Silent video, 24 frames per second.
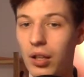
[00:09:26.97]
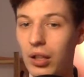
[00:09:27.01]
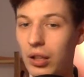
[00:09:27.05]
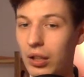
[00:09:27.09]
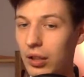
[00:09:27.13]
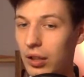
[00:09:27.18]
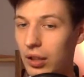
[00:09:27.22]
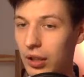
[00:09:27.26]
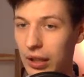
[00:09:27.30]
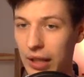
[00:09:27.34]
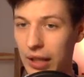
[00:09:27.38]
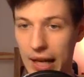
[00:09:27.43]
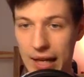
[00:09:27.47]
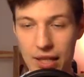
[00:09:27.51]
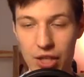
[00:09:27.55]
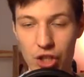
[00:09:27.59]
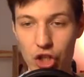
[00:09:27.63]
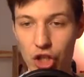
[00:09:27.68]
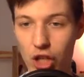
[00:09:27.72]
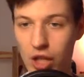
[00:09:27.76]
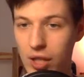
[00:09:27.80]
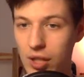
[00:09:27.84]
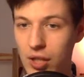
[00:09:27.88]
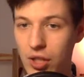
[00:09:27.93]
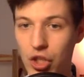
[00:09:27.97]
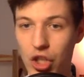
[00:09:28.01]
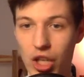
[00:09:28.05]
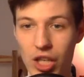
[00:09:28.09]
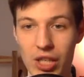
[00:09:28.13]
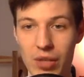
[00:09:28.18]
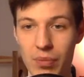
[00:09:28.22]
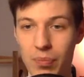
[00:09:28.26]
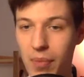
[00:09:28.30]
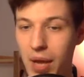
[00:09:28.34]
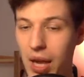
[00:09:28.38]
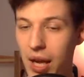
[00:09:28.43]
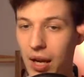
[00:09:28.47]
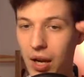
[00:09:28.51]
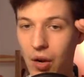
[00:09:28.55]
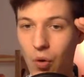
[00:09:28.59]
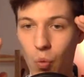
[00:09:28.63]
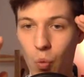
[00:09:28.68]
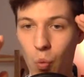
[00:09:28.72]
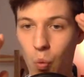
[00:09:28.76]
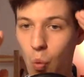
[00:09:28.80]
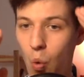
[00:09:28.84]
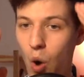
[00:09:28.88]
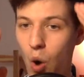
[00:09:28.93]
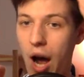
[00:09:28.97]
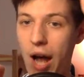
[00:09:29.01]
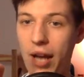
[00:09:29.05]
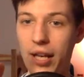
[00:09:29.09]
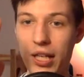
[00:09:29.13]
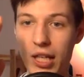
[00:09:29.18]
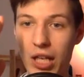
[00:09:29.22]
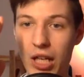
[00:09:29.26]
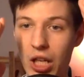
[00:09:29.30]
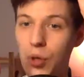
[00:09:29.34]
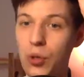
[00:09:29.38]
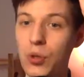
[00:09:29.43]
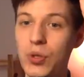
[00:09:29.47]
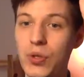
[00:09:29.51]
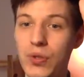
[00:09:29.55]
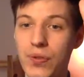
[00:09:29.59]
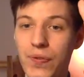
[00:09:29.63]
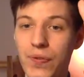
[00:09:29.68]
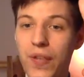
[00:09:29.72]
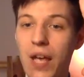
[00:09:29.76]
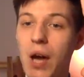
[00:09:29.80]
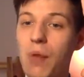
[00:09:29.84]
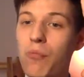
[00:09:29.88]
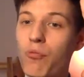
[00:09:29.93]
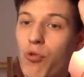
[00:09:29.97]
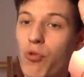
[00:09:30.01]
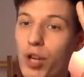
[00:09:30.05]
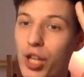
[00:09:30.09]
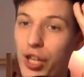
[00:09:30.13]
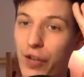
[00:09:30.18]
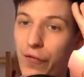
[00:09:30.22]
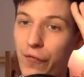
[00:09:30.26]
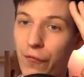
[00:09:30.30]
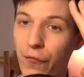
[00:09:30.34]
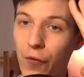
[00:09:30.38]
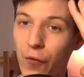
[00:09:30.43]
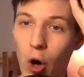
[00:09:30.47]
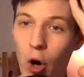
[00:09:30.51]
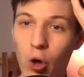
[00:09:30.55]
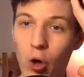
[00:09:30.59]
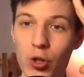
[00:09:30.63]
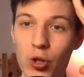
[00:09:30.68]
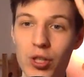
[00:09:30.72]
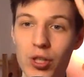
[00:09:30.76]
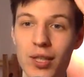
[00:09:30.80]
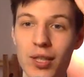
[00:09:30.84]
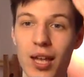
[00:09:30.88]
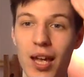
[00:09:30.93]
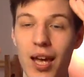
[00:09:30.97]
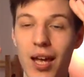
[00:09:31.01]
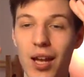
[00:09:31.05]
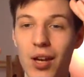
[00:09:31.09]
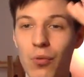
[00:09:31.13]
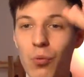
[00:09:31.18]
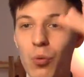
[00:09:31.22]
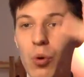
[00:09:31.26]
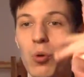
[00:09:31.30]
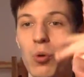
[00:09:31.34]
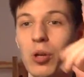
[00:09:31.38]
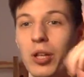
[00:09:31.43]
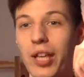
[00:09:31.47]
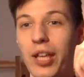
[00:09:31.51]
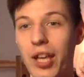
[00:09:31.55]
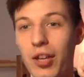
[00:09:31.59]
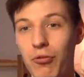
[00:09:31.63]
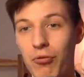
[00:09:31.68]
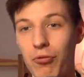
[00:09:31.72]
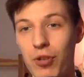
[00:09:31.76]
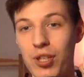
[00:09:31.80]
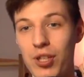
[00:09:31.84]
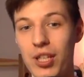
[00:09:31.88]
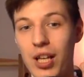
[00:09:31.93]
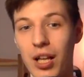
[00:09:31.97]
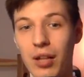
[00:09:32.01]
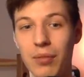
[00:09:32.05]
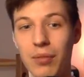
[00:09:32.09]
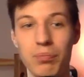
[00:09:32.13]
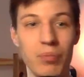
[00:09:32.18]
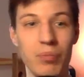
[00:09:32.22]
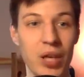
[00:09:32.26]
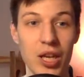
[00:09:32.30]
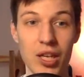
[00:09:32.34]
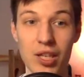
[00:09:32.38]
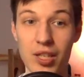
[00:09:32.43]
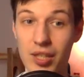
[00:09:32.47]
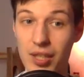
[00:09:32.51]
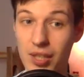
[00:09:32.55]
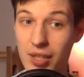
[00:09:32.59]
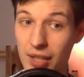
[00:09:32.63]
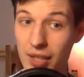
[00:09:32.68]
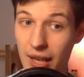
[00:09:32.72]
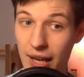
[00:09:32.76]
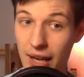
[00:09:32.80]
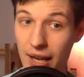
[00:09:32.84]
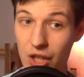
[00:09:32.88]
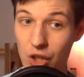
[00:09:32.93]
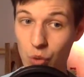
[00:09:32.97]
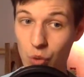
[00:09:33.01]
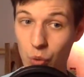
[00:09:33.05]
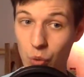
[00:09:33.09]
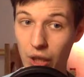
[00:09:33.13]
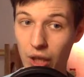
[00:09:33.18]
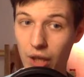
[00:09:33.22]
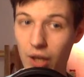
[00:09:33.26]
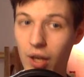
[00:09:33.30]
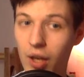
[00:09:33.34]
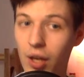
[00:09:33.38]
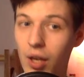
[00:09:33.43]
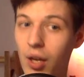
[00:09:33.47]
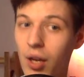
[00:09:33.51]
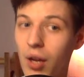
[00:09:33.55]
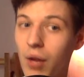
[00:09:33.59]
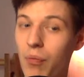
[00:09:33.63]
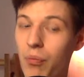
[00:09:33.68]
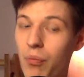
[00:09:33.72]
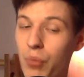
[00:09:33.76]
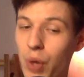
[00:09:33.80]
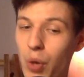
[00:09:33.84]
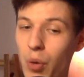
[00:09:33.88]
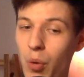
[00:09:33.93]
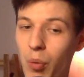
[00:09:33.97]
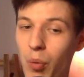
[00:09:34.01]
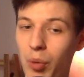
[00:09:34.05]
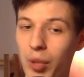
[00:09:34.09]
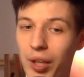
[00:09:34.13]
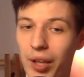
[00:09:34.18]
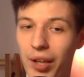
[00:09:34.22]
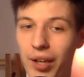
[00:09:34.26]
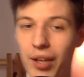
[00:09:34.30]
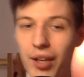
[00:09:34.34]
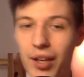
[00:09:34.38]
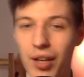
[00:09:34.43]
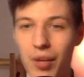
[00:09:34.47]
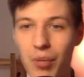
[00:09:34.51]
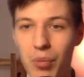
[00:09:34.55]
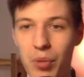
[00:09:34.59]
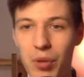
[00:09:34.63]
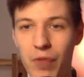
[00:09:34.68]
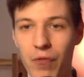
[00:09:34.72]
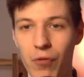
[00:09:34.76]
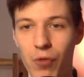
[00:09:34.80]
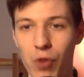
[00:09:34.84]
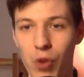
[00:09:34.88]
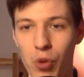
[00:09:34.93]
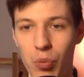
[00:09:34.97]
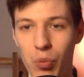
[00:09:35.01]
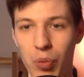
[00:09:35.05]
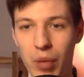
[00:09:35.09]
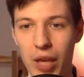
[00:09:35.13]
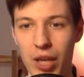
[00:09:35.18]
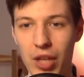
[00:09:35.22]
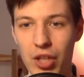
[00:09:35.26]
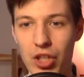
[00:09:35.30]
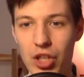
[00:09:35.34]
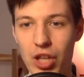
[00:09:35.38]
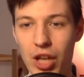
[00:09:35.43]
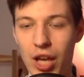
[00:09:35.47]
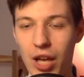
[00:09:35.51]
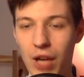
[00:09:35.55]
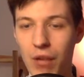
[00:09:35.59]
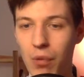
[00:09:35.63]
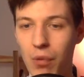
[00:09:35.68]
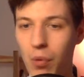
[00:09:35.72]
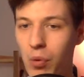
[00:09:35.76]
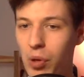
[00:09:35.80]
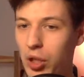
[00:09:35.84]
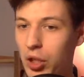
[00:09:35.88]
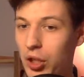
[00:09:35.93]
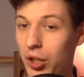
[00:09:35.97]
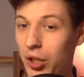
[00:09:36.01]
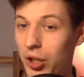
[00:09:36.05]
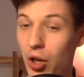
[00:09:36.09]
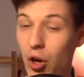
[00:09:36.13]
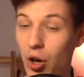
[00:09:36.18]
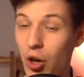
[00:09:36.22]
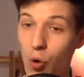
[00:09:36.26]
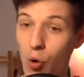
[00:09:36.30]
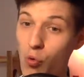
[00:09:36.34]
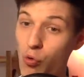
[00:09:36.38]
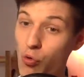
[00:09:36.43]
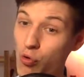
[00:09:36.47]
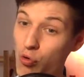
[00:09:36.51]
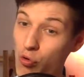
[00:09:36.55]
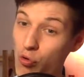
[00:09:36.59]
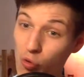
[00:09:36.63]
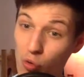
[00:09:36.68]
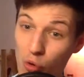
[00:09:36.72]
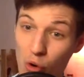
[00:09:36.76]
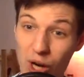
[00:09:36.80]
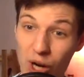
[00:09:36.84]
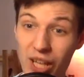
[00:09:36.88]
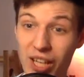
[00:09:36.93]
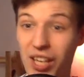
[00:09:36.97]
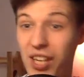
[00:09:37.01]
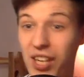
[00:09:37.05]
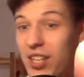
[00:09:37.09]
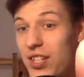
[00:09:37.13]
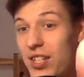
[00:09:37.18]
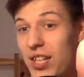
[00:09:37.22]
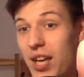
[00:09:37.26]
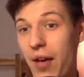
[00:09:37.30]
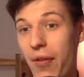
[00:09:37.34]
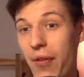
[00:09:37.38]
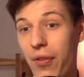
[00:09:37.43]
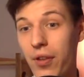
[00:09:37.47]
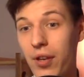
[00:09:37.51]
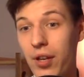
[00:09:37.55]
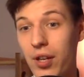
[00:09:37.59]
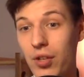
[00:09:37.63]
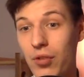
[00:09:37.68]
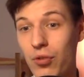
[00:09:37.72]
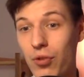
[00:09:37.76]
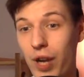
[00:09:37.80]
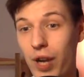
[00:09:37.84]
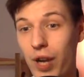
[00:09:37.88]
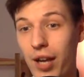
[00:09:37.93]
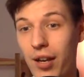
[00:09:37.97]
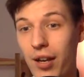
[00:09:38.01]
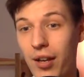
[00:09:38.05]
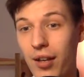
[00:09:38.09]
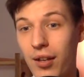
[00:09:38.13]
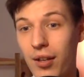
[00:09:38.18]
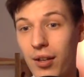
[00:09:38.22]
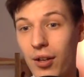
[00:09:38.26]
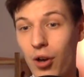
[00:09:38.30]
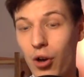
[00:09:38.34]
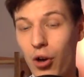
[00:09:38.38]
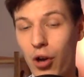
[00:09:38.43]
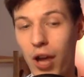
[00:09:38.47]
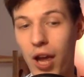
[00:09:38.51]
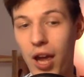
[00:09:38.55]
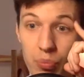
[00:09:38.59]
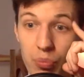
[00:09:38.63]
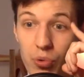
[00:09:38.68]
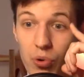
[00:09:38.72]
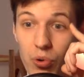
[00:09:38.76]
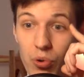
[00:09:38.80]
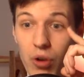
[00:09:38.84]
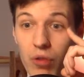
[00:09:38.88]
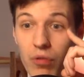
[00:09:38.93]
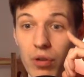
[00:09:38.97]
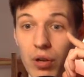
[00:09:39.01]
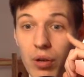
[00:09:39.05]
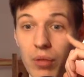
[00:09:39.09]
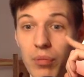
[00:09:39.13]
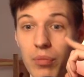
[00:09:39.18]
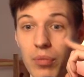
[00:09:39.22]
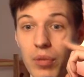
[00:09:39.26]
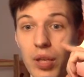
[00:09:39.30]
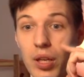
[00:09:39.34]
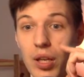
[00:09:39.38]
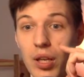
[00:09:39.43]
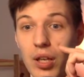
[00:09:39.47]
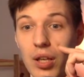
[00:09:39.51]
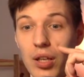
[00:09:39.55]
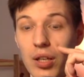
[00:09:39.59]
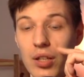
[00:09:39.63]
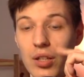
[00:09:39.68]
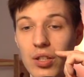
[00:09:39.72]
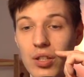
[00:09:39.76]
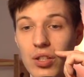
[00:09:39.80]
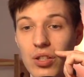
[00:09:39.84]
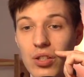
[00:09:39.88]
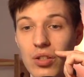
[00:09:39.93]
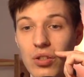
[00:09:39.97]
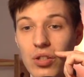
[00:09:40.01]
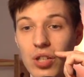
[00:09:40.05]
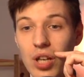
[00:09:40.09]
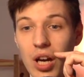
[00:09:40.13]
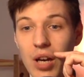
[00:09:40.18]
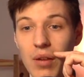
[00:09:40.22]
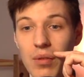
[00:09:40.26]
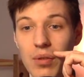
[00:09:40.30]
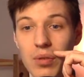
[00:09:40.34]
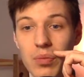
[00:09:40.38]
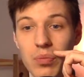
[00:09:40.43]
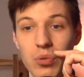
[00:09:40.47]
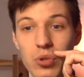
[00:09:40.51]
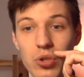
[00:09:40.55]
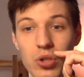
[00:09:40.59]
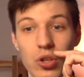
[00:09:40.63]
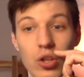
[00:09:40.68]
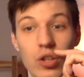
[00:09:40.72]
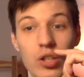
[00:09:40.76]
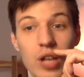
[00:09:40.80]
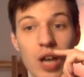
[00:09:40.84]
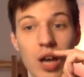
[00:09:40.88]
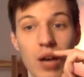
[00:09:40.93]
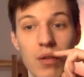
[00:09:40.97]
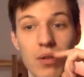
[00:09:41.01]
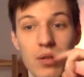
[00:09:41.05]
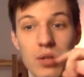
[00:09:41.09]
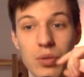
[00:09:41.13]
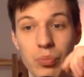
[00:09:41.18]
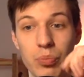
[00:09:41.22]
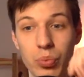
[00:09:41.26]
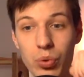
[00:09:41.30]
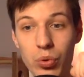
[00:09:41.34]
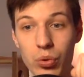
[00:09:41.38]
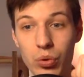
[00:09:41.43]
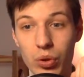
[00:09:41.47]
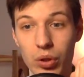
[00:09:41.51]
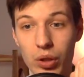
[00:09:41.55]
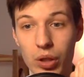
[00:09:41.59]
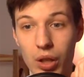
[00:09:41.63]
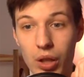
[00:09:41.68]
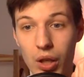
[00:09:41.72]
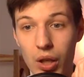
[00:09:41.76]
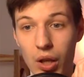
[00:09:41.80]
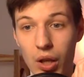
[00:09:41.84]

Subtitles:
Let's just make one close stem really focused, and we will get result, because next week probably gonna be for planche and we will go really in depth in it, right? Okay, program is 2 times push, 2 times pull.